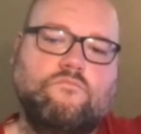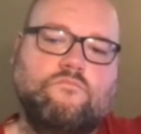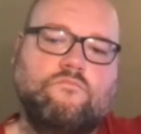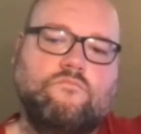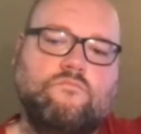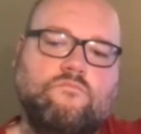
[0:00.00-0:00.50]

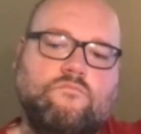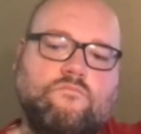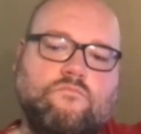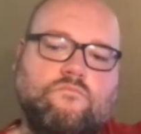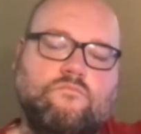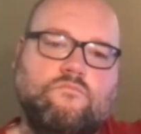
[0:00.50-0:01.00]

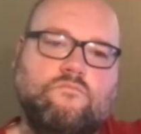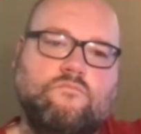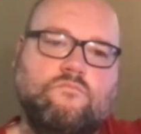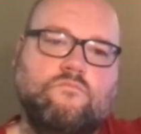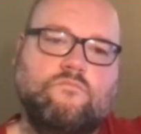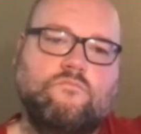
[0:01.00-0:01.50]

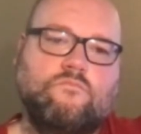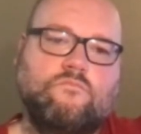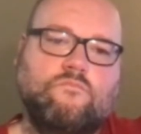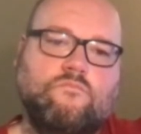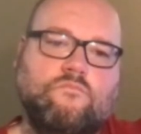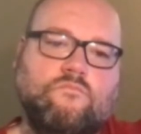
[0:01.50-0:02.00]

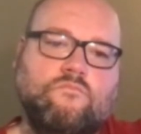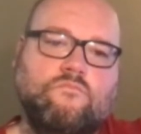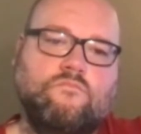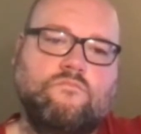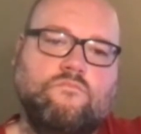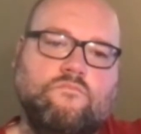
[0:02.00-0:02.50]

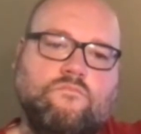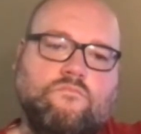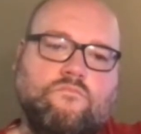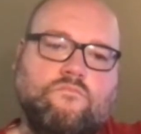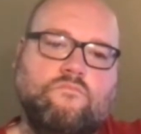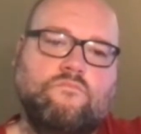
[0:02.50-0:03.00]

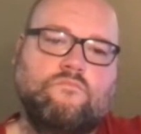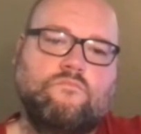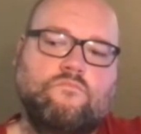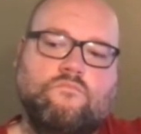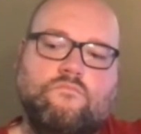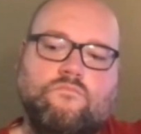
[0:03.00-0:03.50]

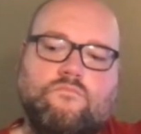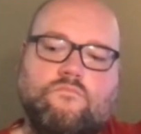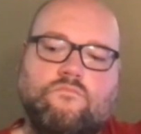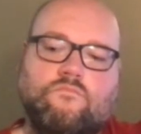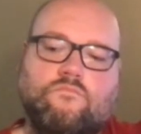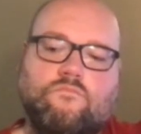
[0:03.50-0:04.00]

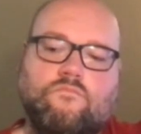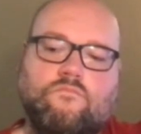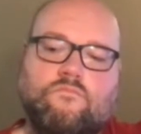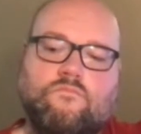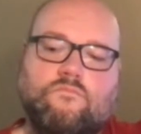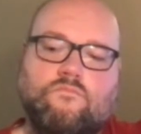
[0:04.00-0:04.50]

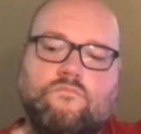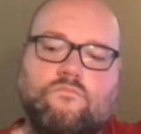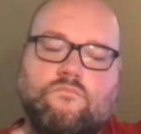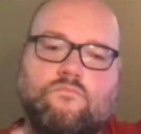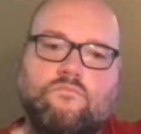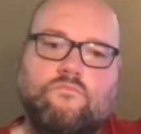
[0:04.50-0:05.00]

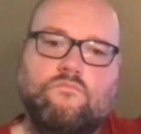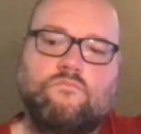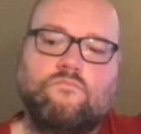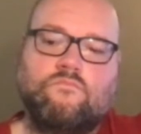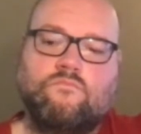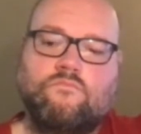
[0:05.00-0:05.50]

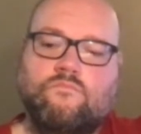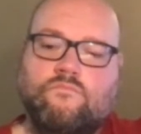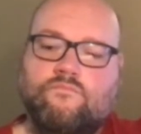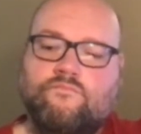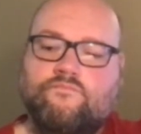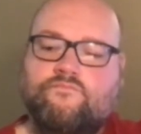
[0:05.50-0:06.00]

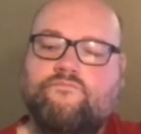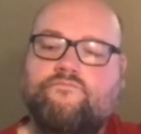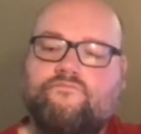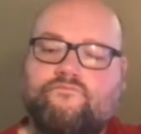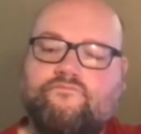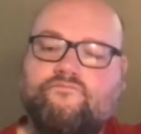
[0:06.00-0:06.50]

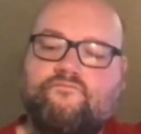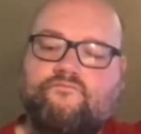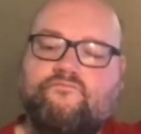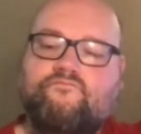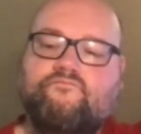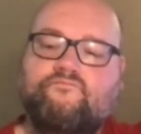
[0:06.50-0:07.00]

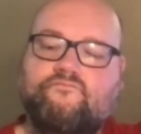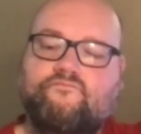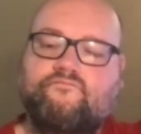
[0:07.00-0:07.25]
The person shown says nothing.